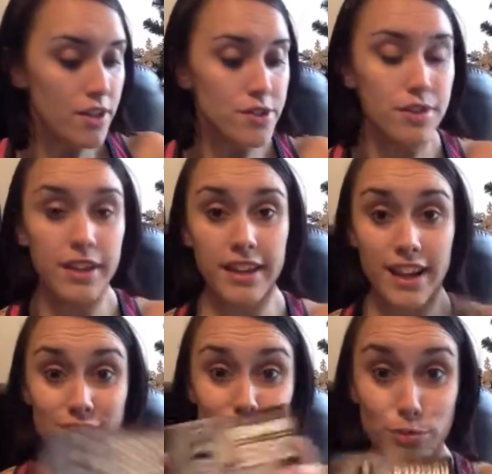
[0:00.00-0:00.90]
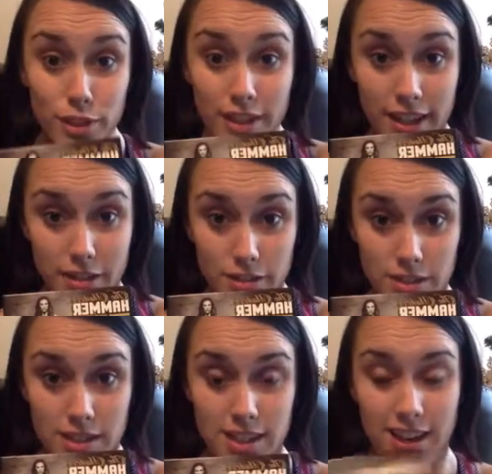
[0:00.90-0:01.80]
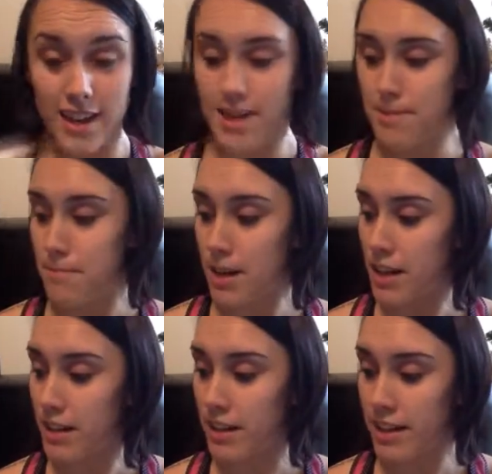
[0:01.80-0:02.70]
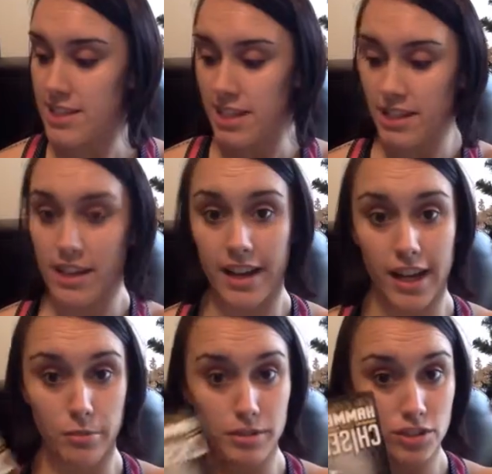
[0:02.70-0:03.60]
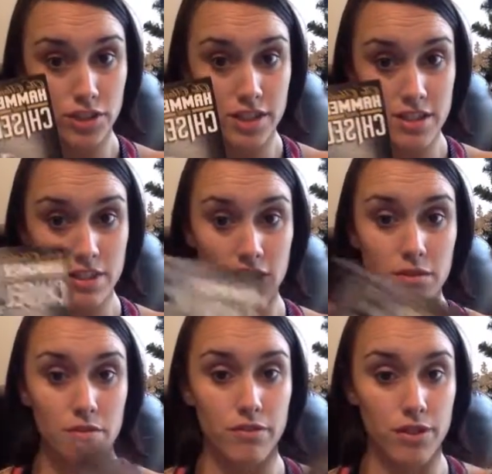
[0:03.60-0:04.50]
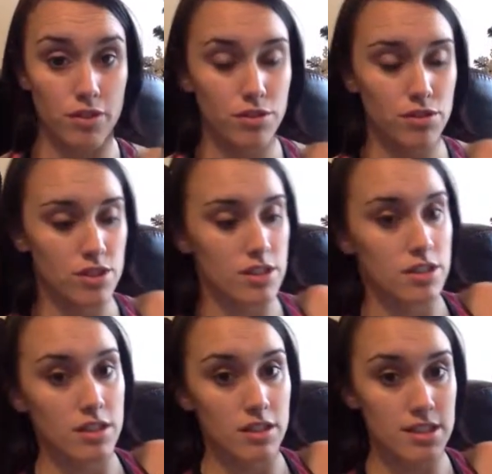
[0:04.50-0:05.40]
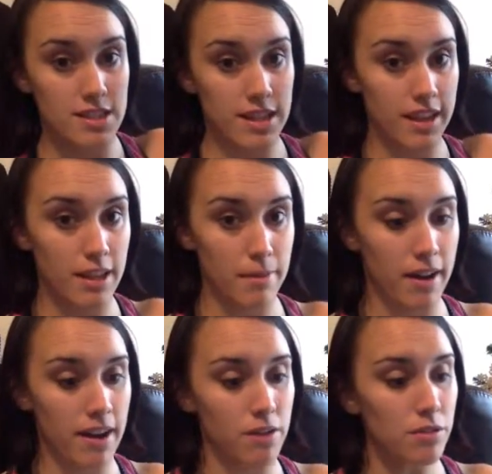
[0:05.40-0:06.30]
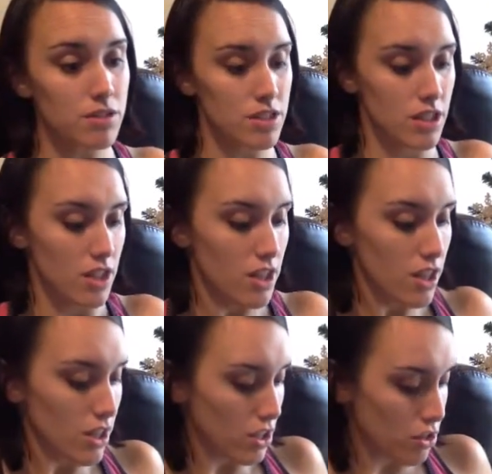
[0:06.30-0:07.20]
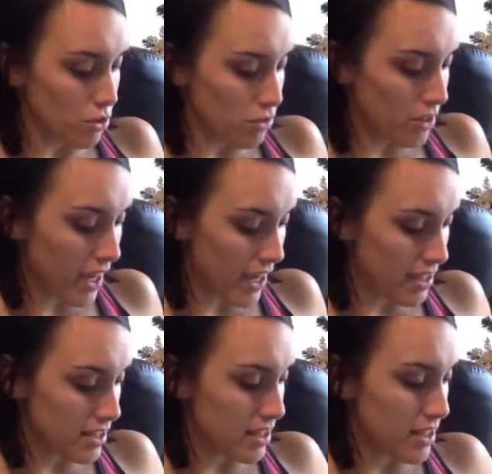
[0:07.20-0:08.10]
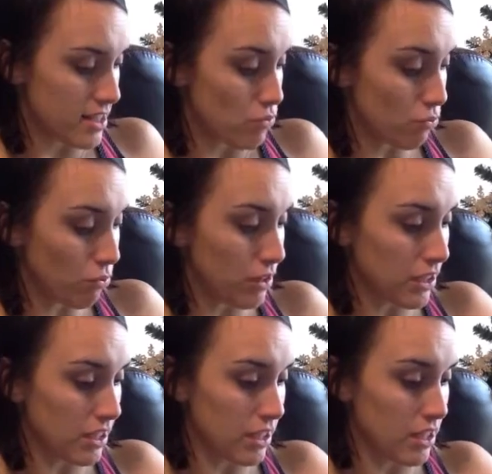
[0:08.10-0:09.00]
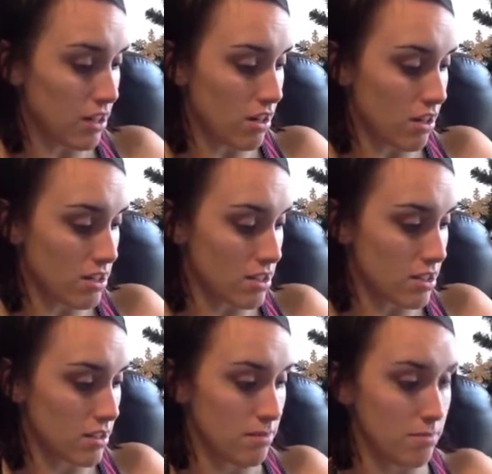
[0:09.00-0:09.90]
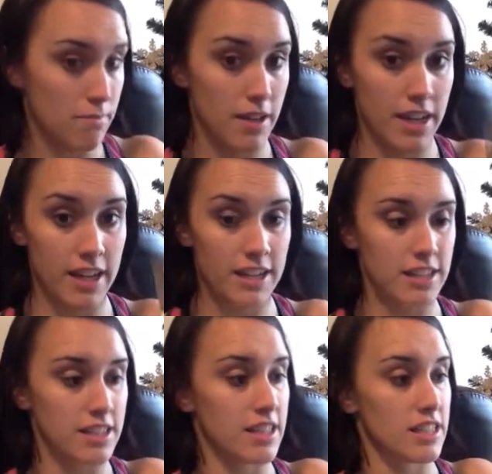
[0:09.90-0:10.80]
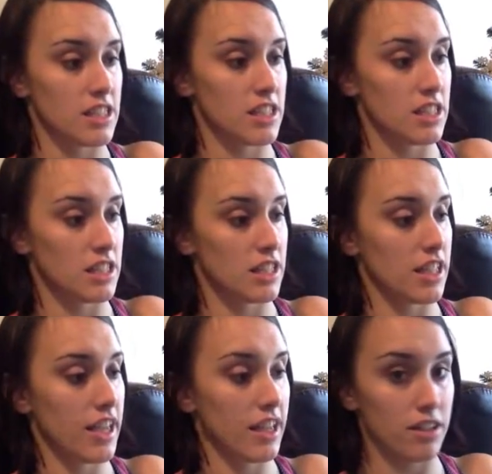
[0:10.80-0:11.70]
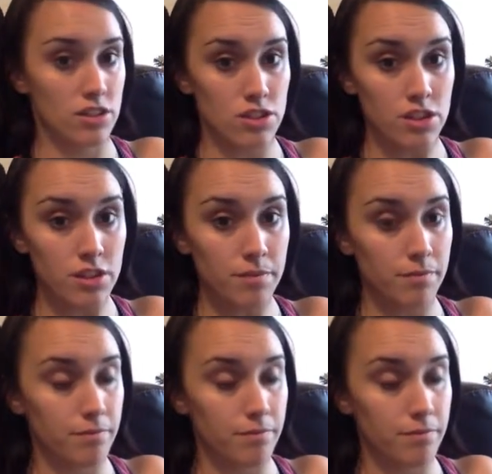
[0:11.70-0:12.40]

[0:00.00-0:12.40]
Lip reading: So then the actual workouts. Like I said, Hammer and Chisel, if you just slide them out, you get this really awesome handy-dandy calendar